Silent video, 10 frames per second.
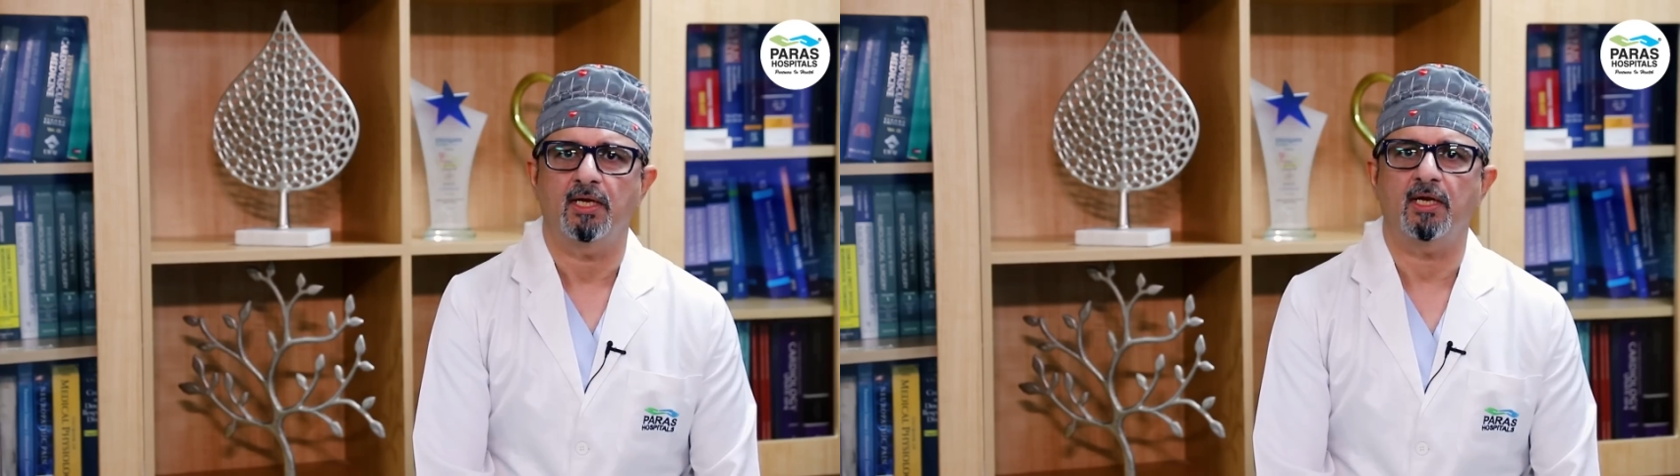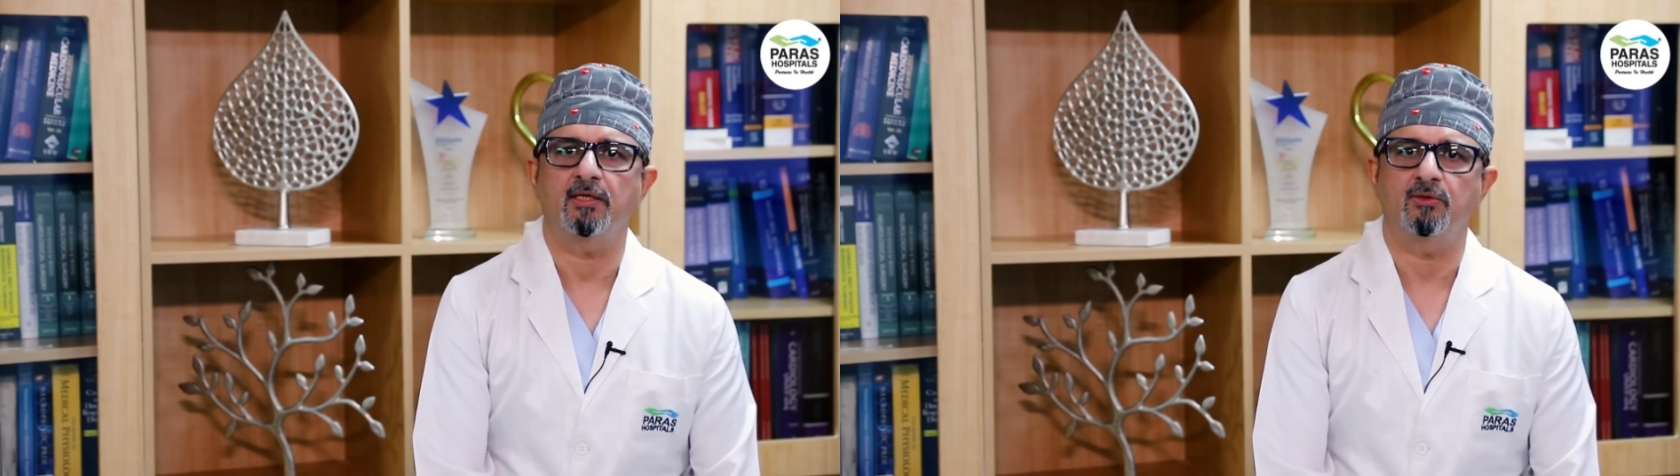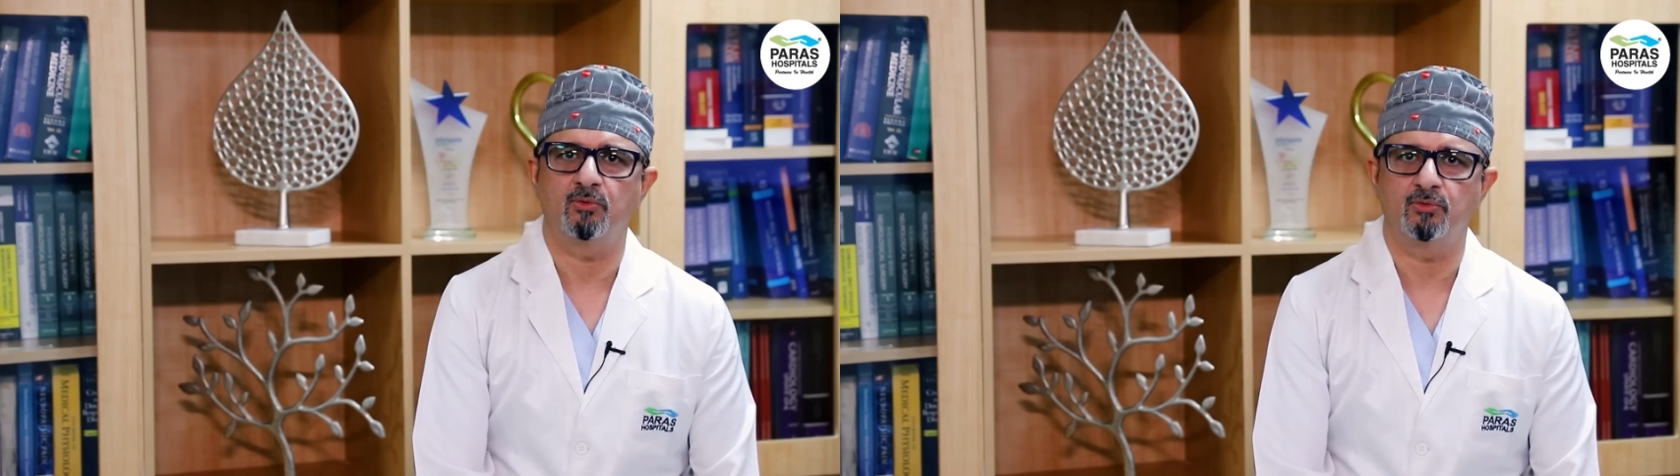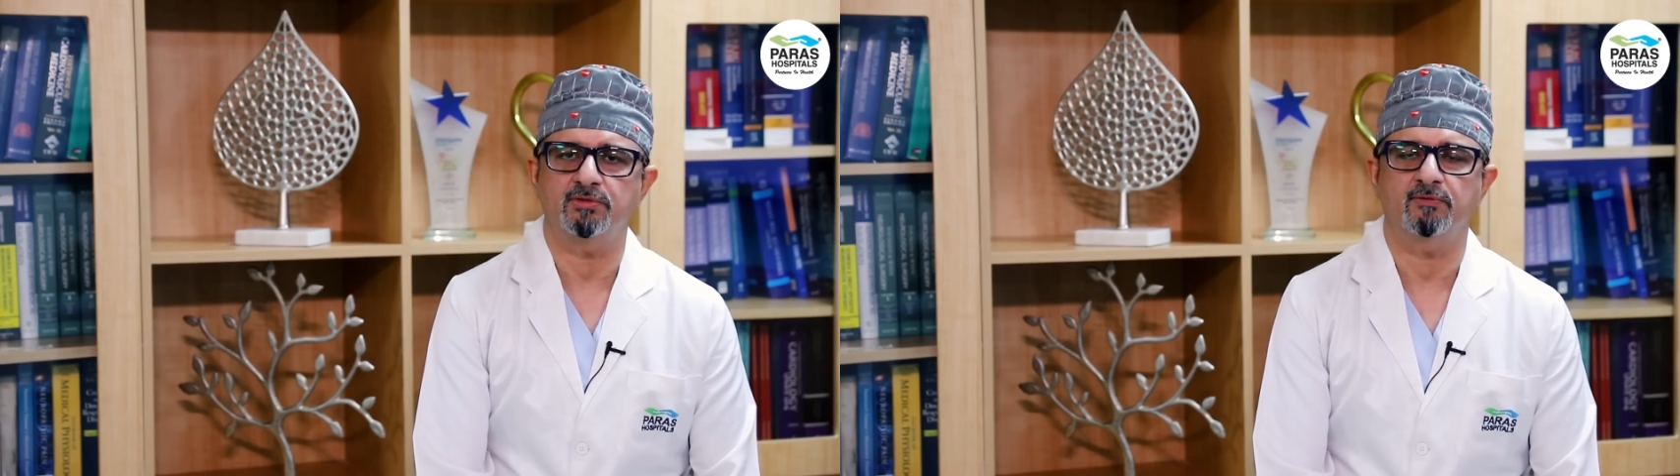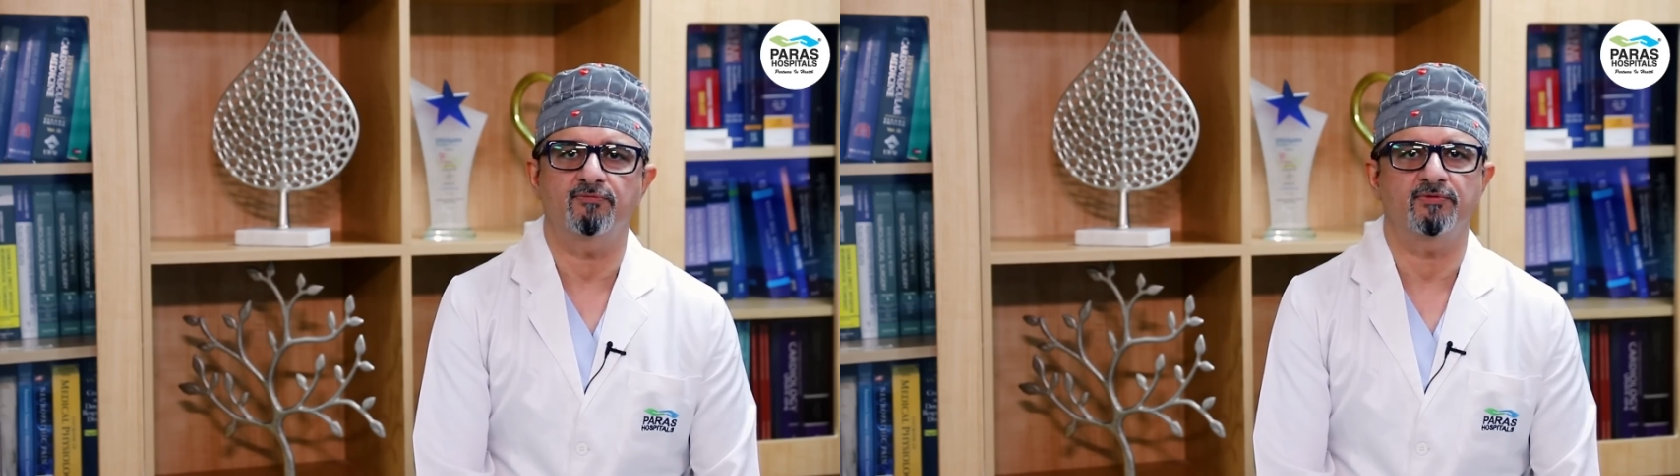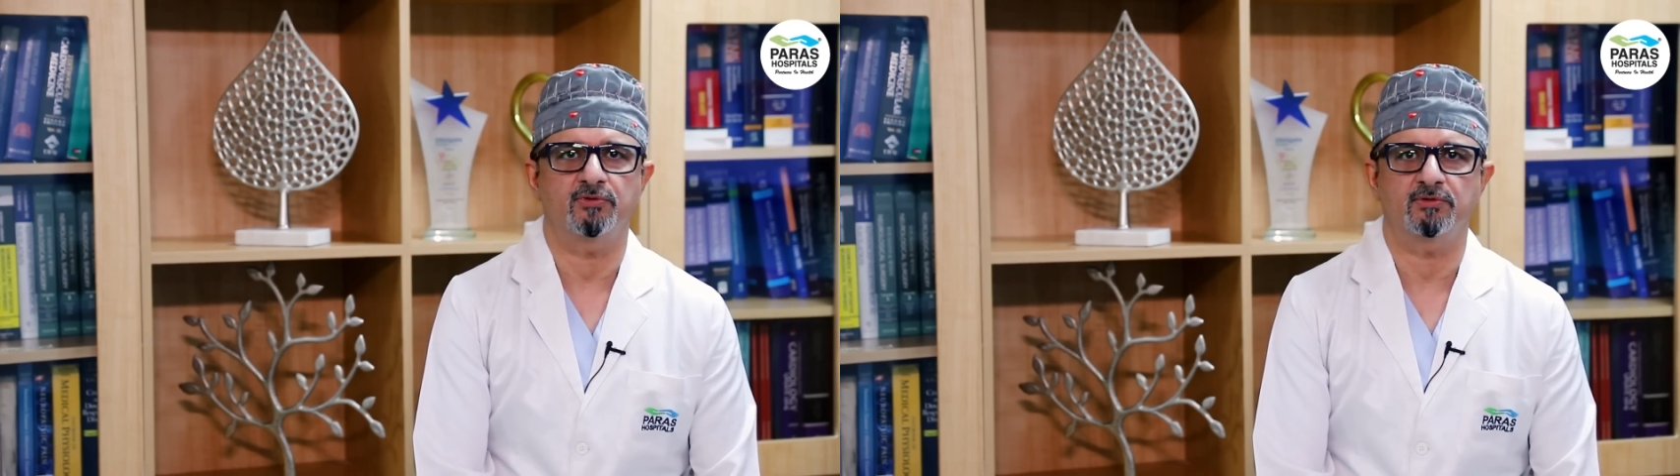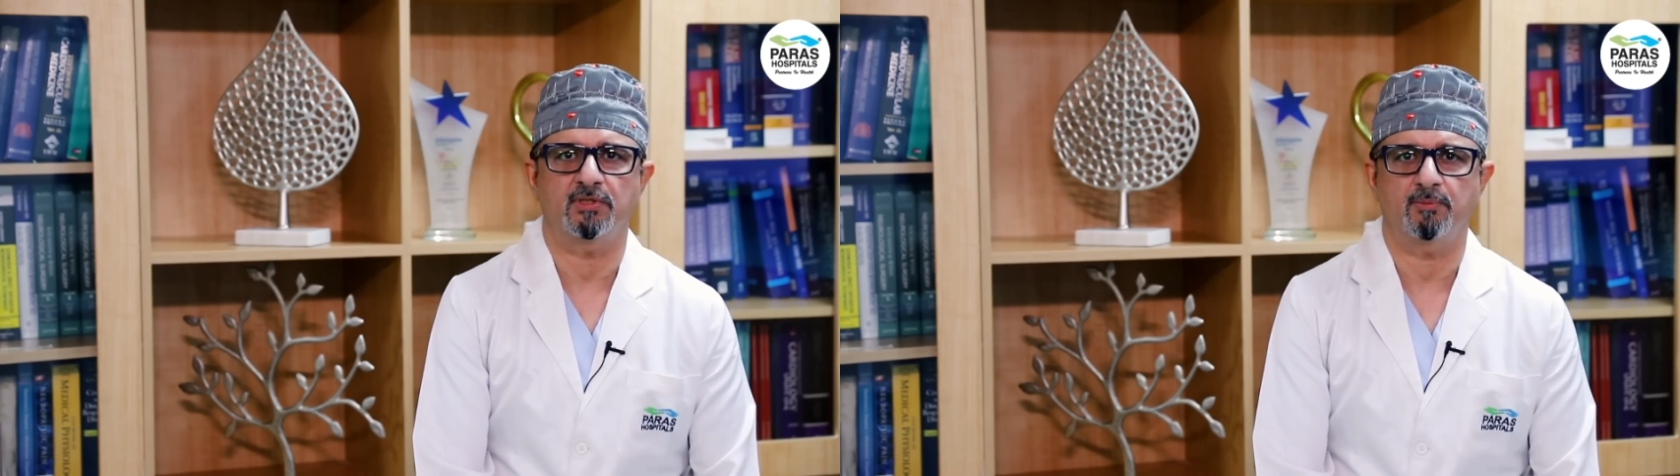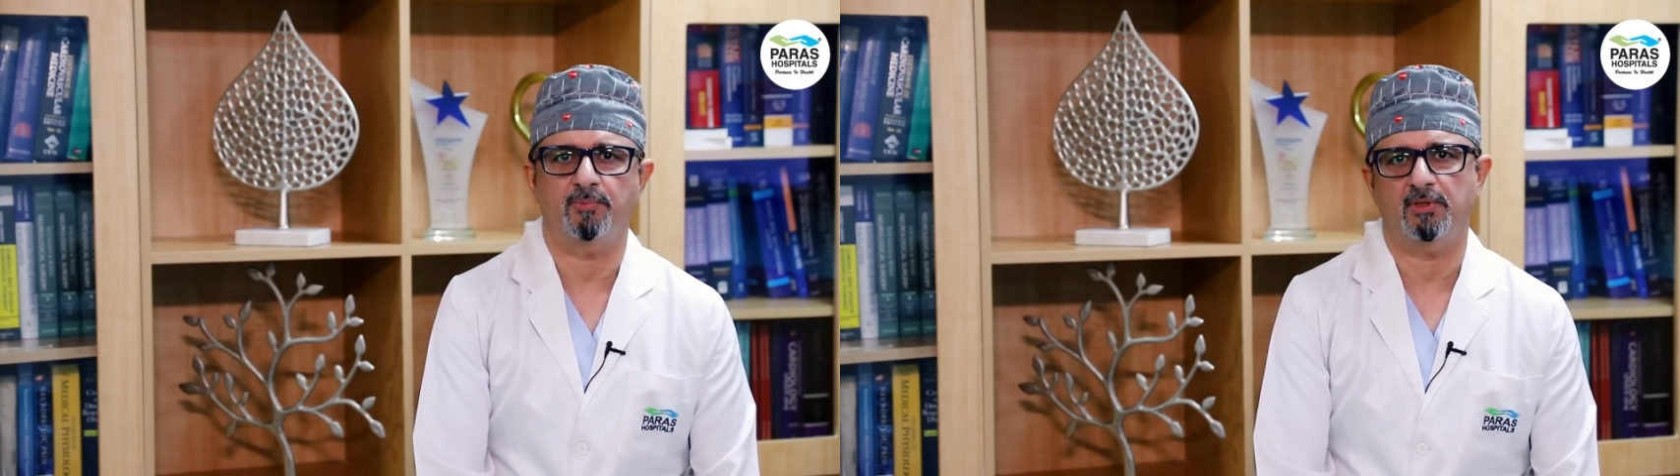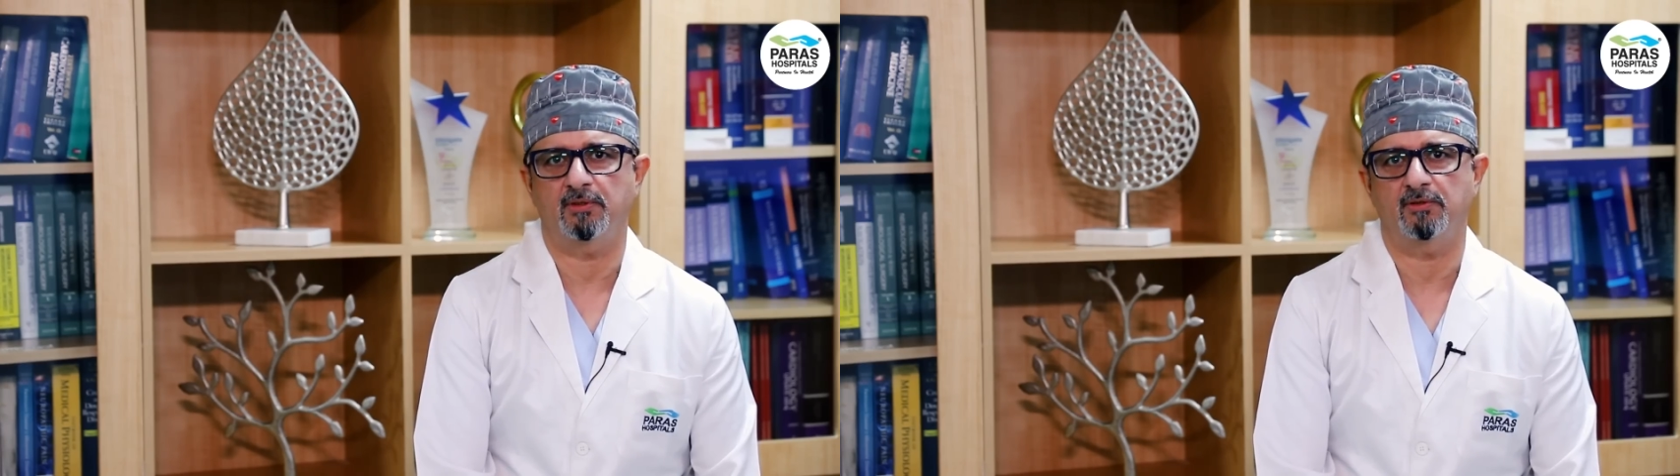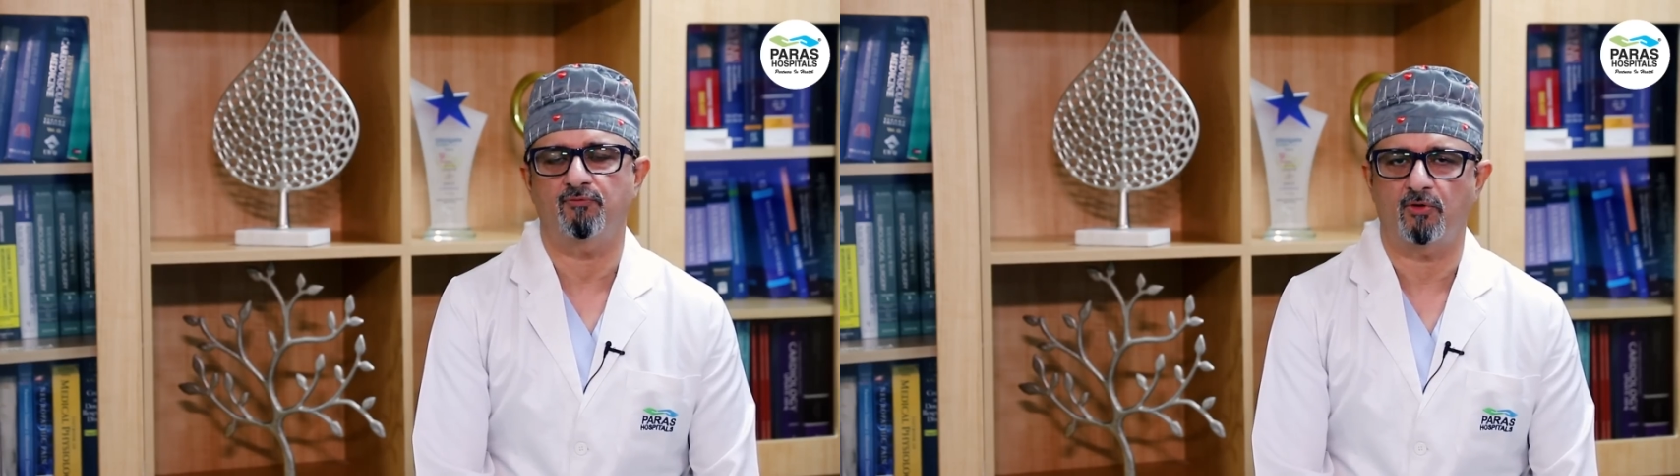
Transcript: and do some physiotherapy in the